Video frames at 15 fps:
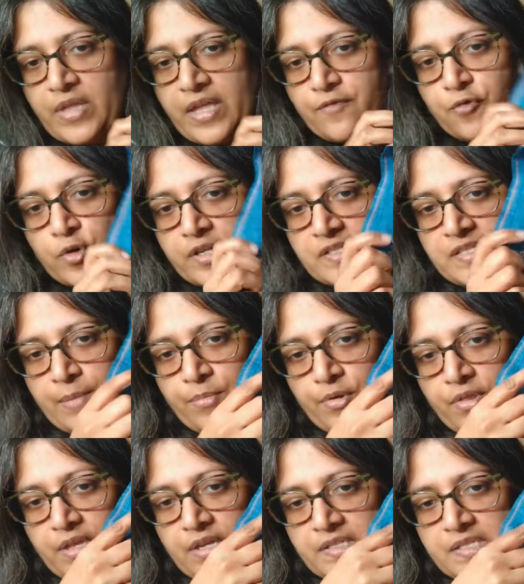like, for
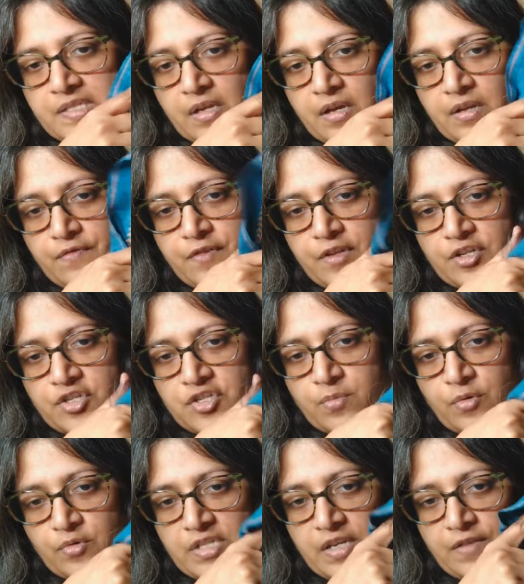example, this unfinished
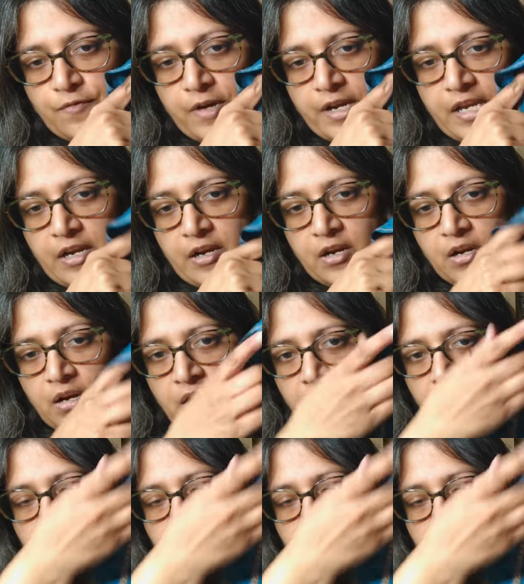motif right here.